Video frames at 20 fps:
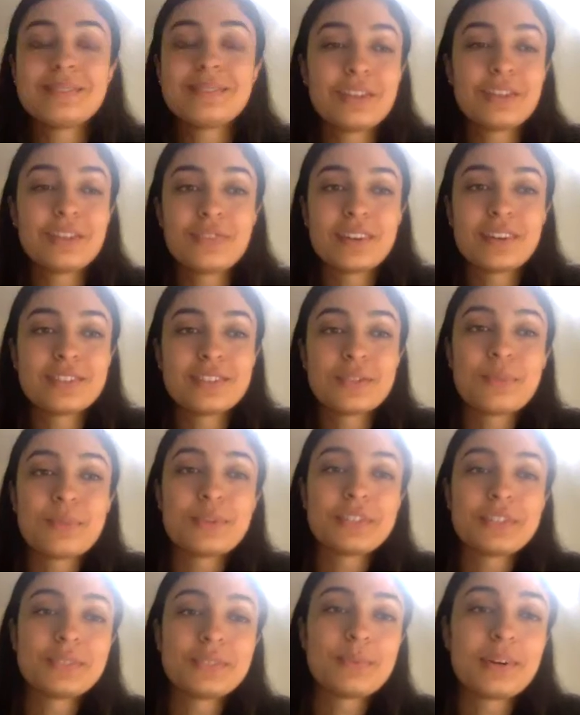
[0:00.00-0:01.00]
like you've had so
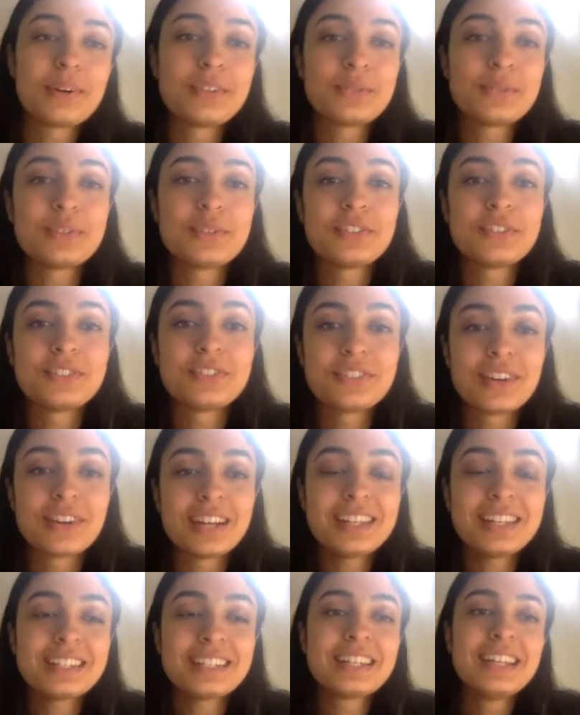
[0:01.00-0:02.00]
much experience, which is
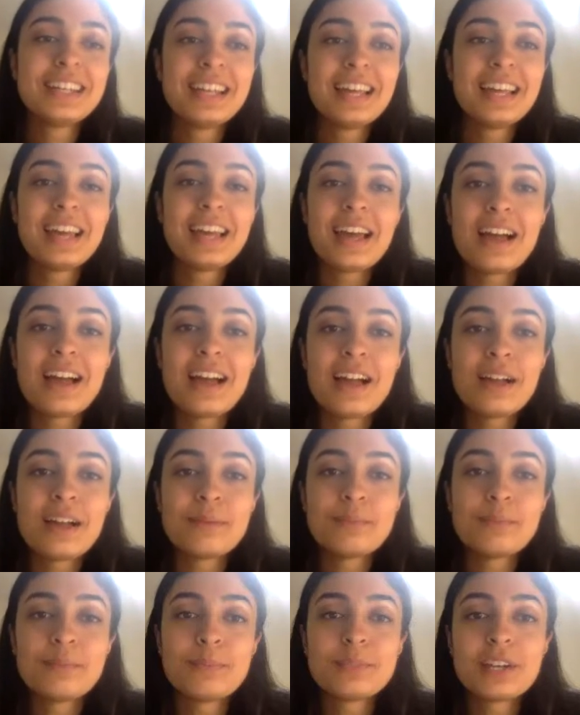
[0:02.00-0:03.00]
great.
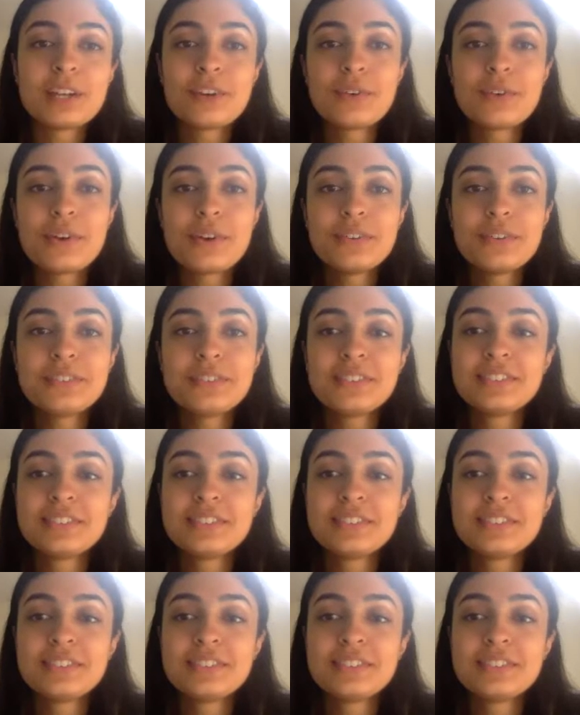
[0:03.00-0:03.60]
Tyrone?